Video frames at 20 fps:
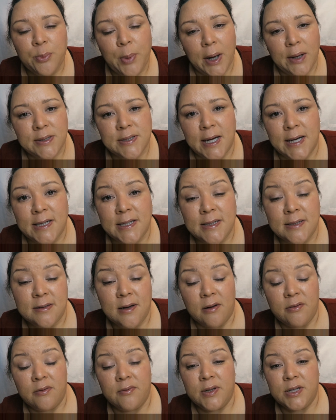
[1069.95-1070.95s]
bounce ideas
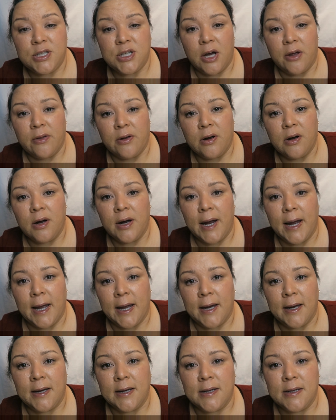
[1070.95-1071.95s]
off of each other
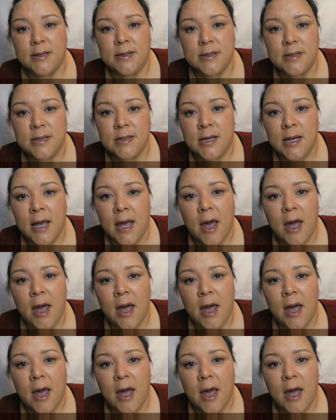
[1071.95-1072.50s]
and